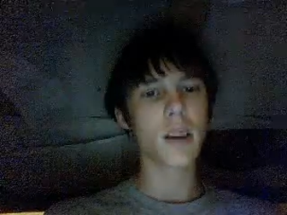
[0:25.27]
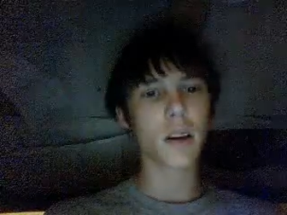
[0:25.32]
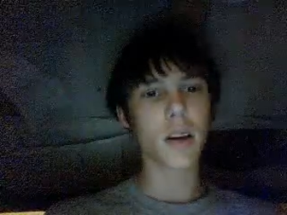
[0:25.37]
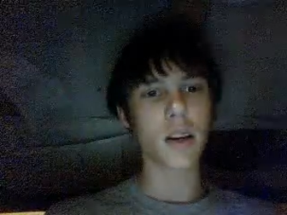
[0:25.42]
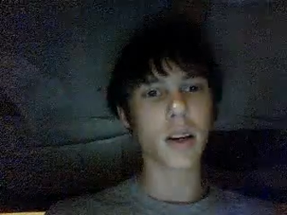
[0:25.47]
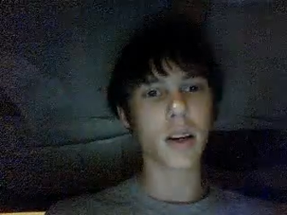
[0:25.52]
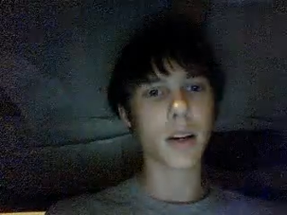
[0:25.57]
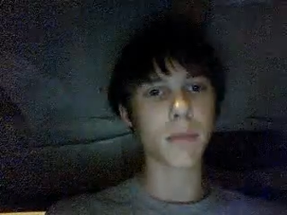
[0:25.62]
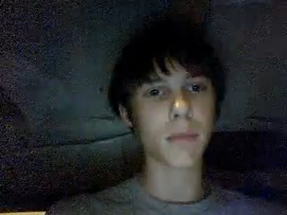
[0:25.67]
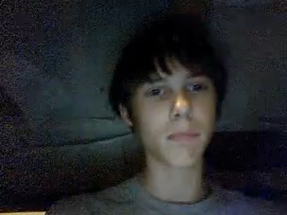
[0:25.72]

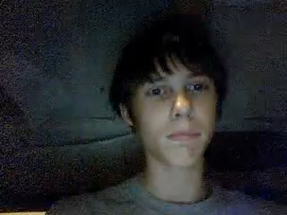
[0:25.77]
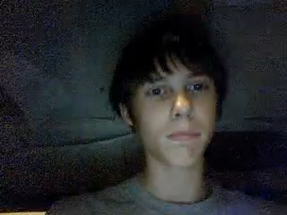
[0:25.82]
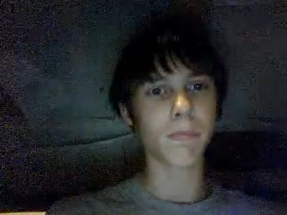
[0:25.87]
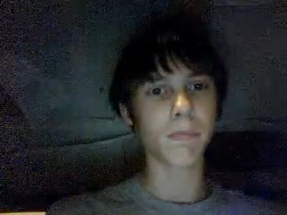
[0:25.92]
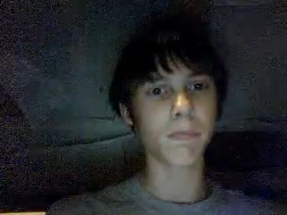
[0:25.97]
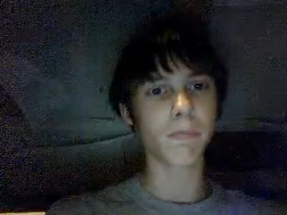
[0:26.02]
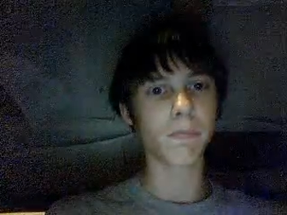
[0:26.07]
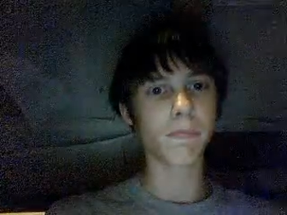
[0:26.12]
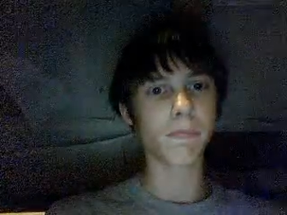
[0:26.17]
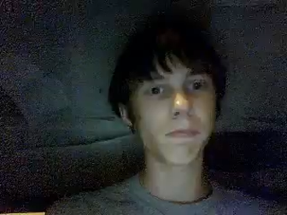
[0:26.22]

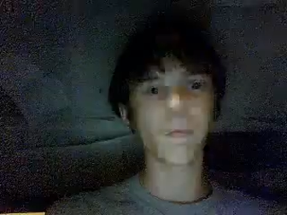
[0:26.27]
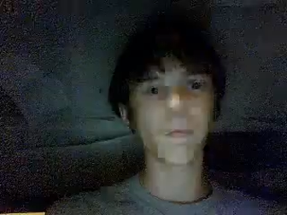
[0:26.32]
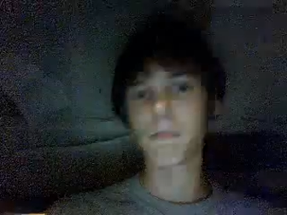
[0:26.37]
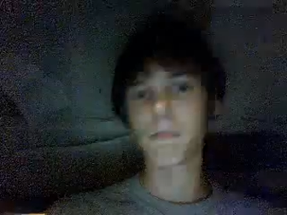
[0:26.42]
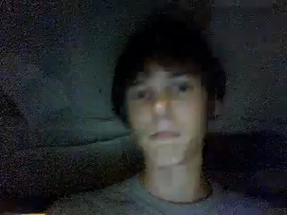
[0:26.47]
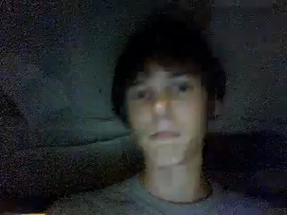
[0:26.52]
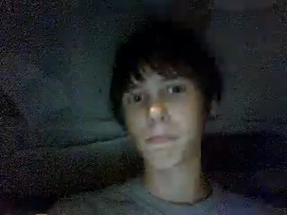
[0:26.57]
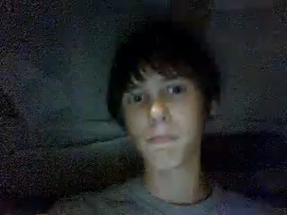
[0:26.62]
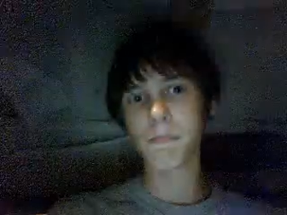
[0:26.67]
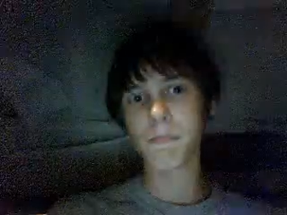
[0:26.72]
Um,
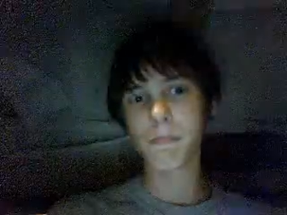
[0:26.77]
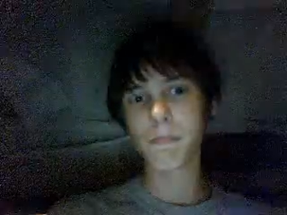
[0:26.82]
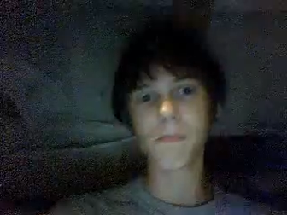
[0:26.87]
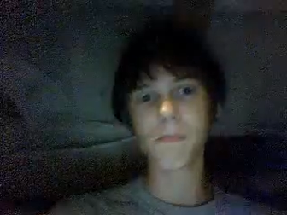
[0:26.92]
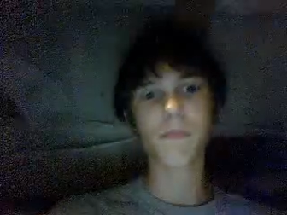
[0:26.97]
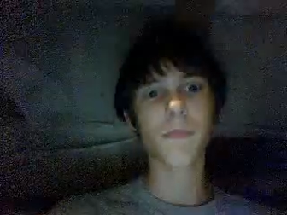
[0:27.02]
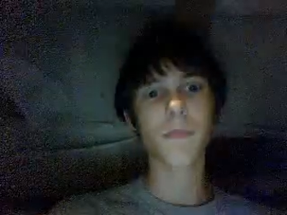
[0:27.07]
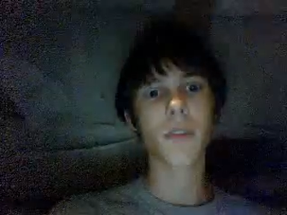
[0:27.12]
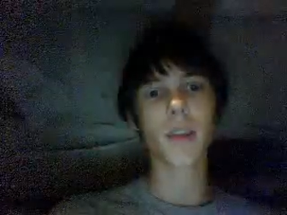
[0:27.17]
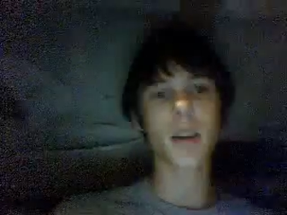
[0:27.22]

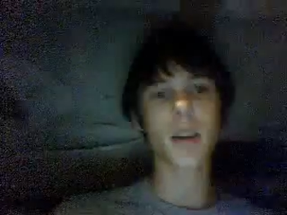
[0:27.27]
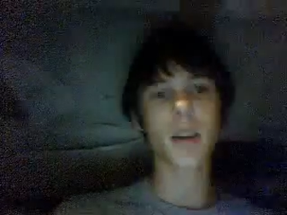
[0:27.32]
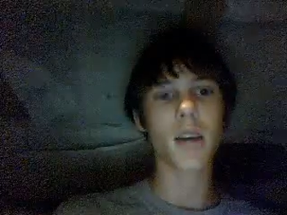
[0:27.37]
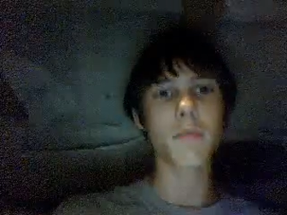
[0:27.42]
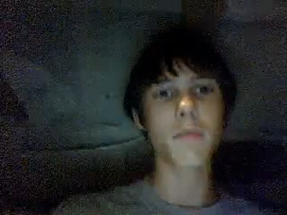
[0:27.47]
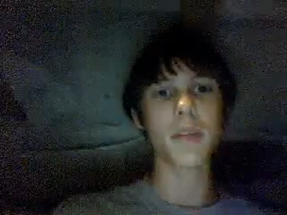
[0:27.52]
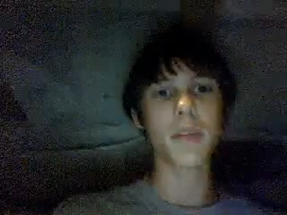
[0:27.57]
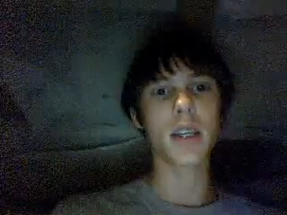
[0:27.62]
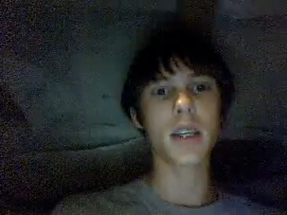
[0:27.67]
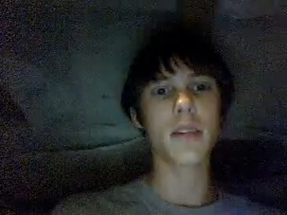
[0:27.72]
I
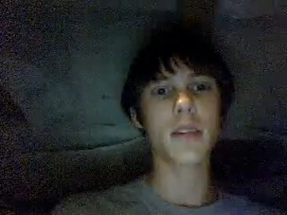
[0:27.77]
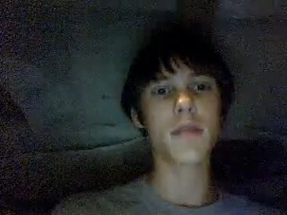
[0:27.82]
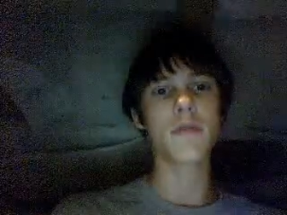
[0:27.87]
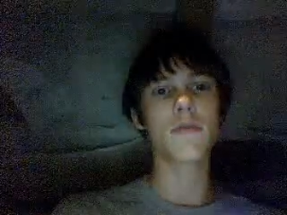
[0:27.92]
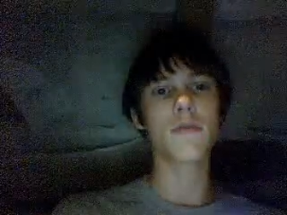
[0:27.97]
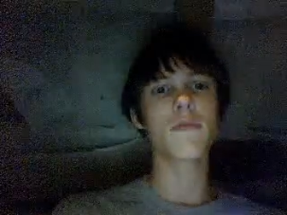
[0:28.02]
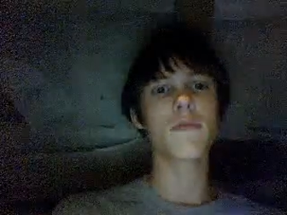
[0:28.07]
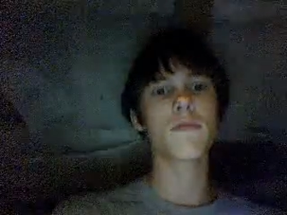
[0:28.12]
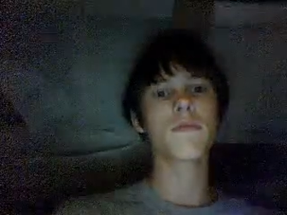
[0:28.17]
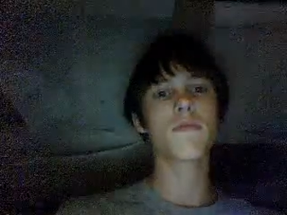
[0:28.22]

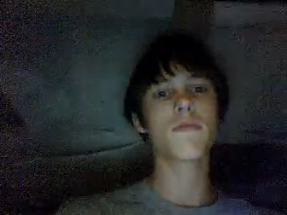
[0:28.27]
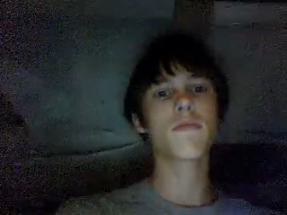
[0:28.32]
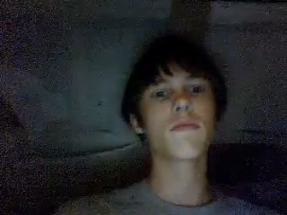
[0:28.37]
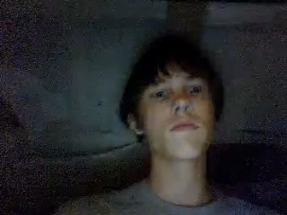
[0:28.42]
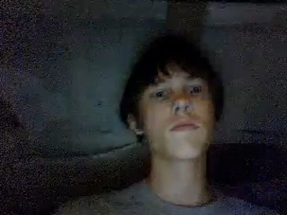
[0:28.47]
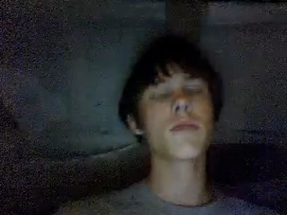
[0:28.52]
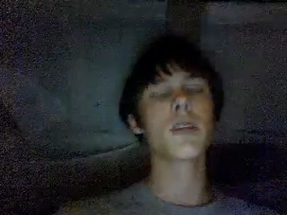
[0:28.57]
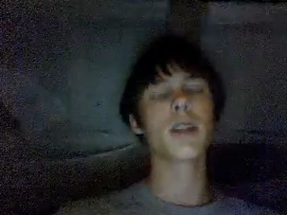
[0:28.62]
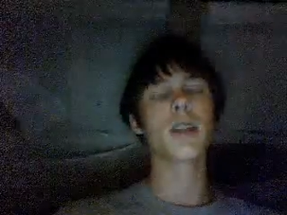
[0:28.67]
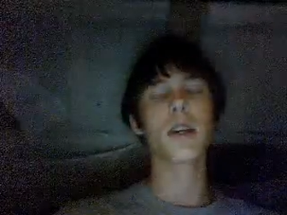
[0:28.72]
mean,
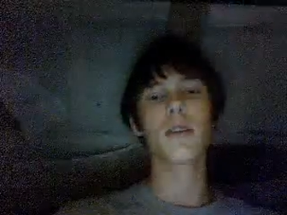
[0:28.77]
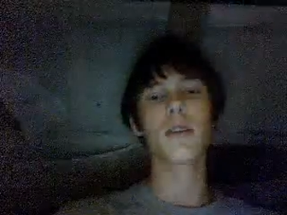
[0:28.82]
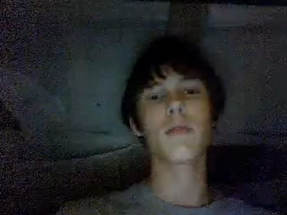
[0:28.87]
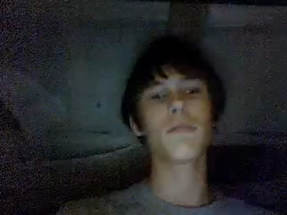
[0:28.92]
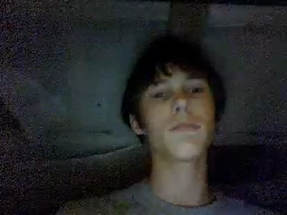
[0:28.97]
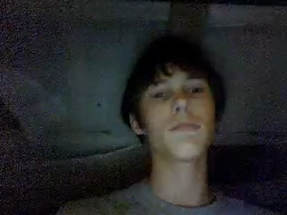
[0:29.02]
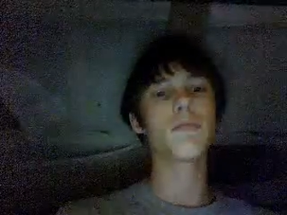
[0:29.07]
you know,